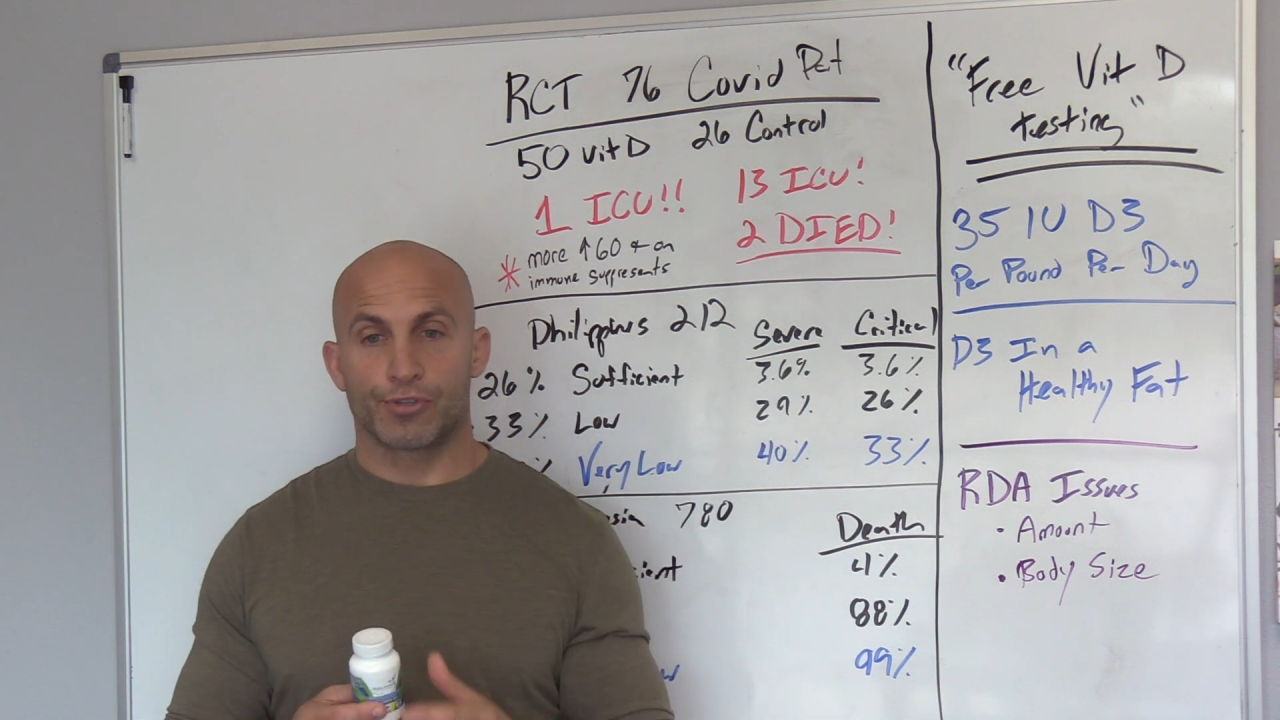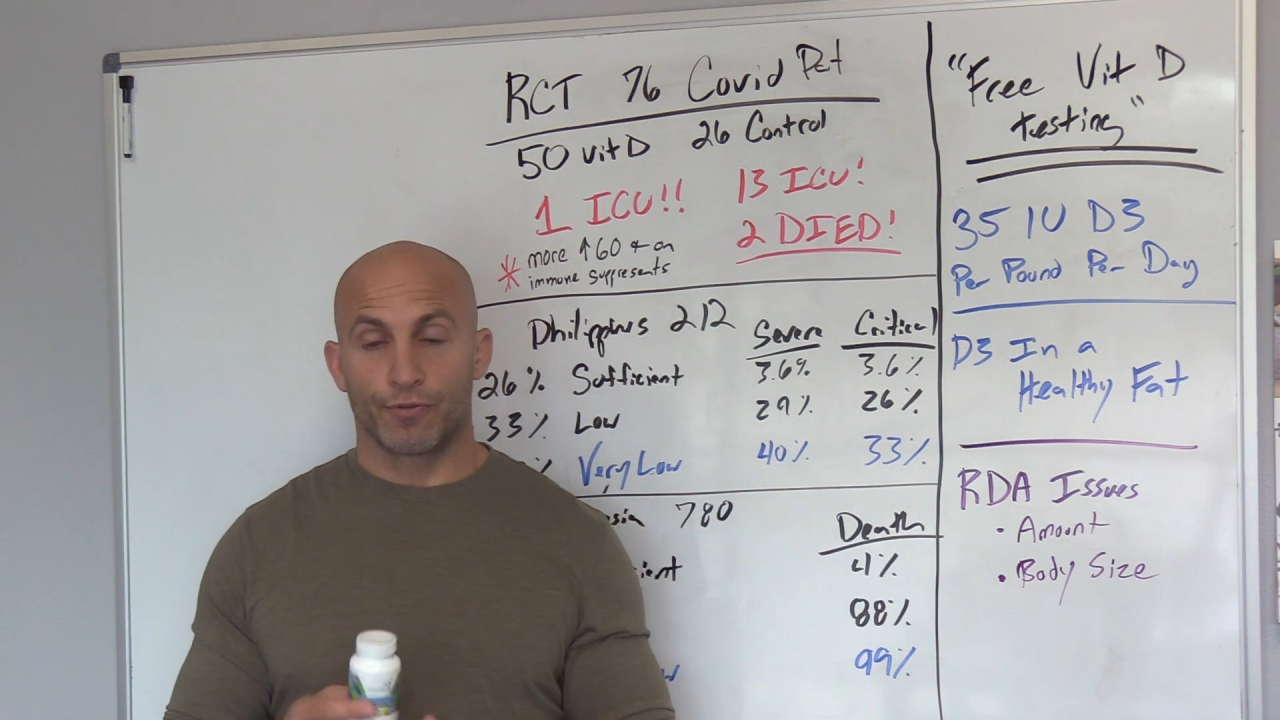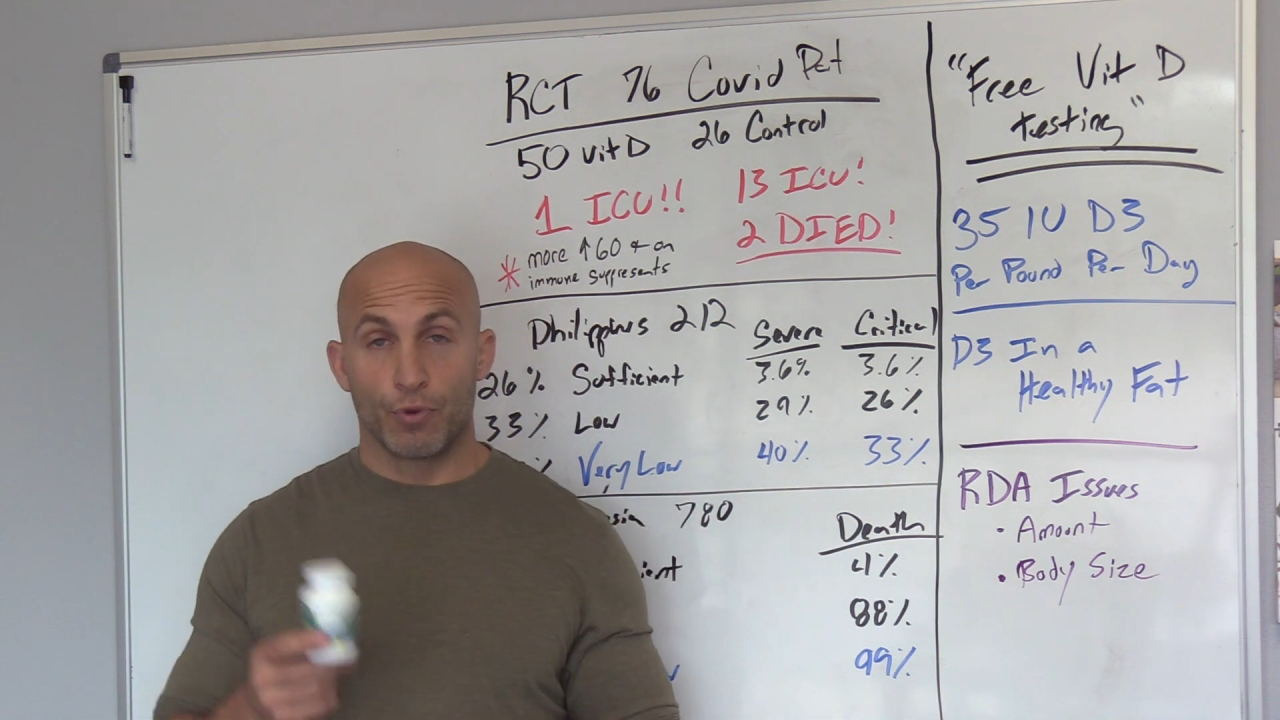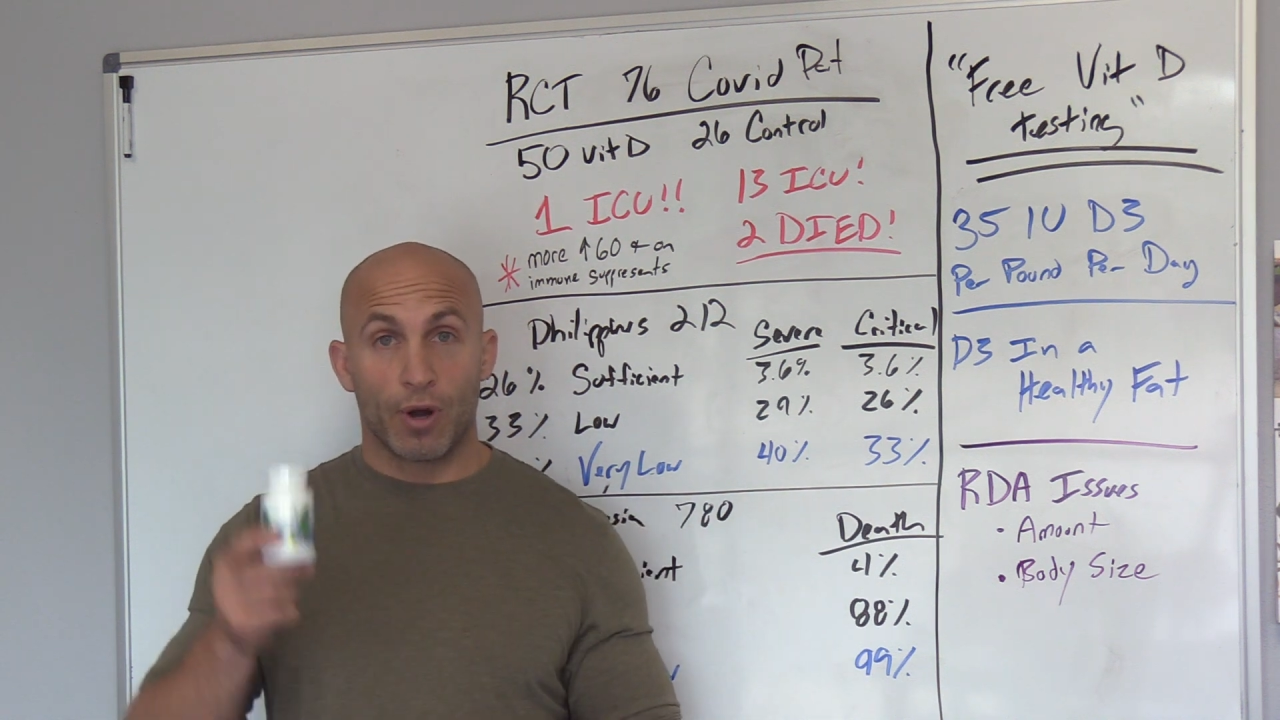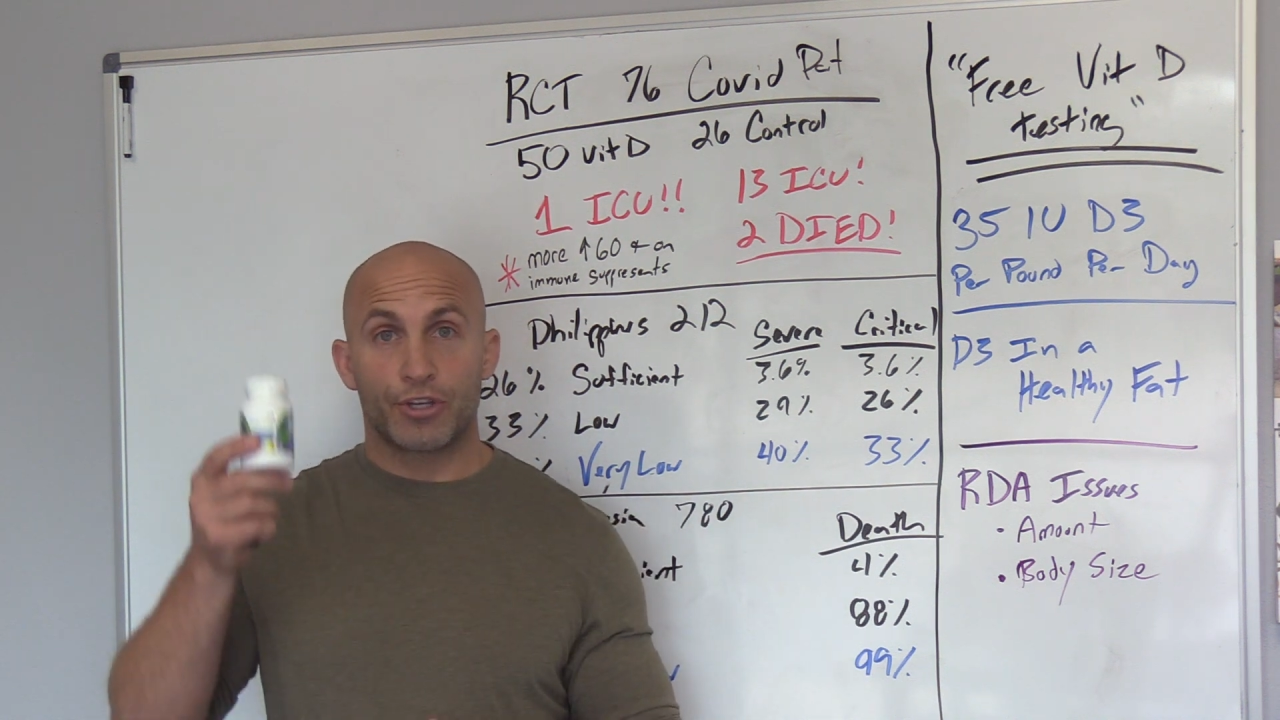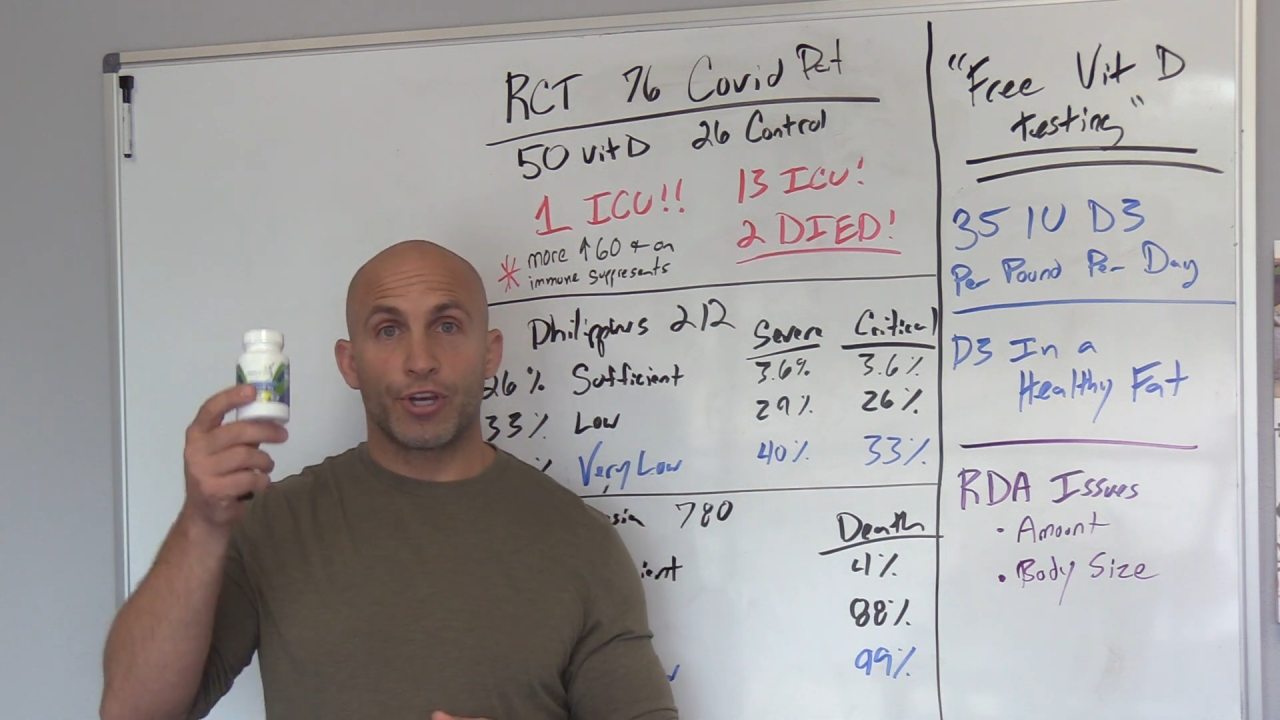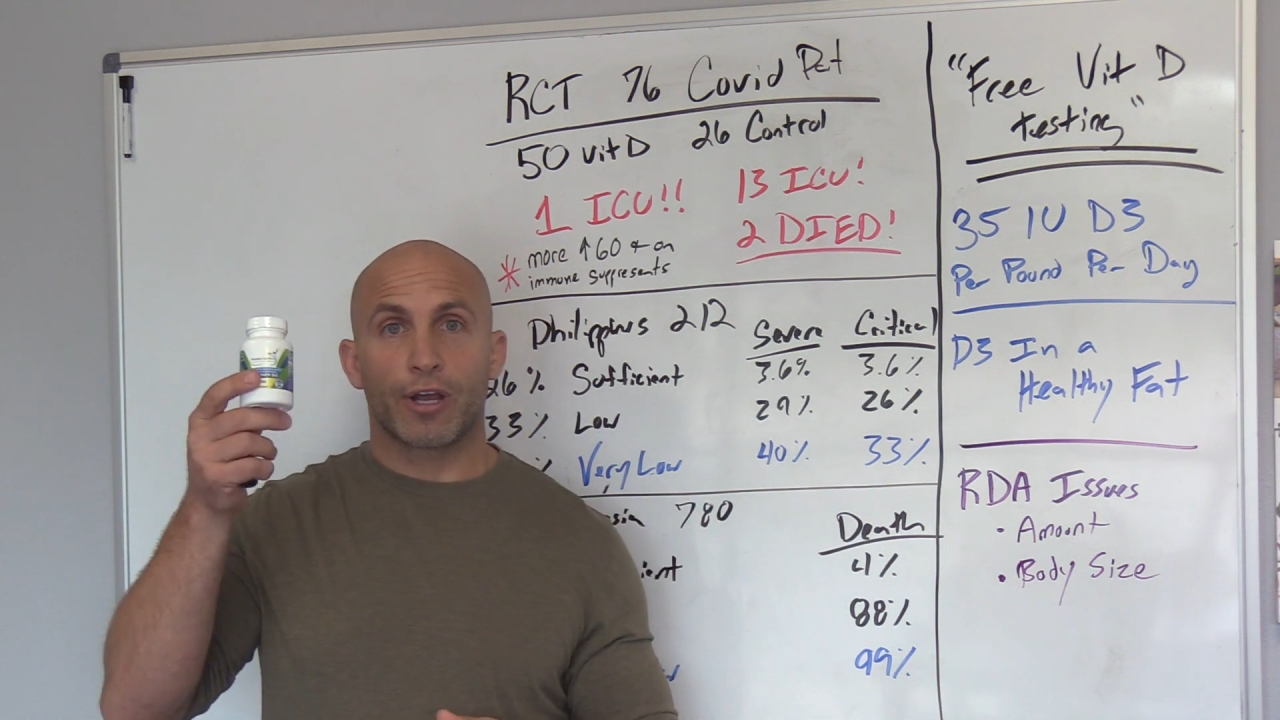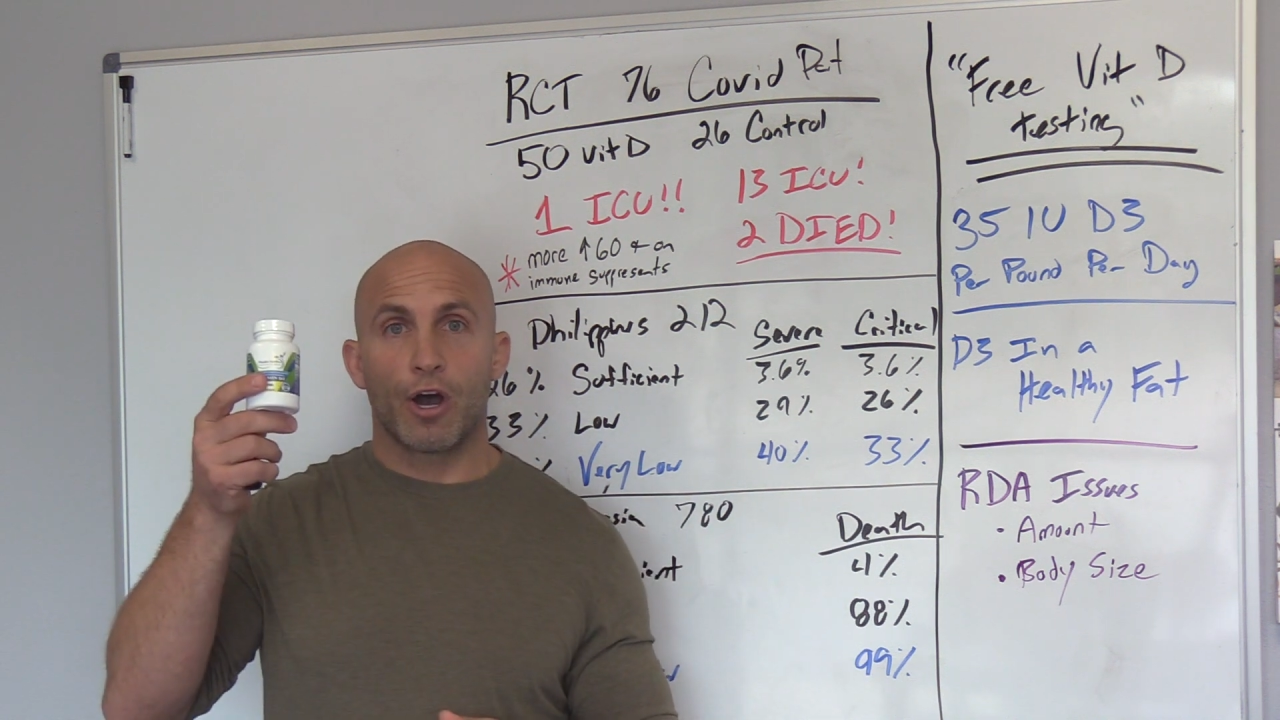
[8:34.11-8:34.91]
So if you wanna check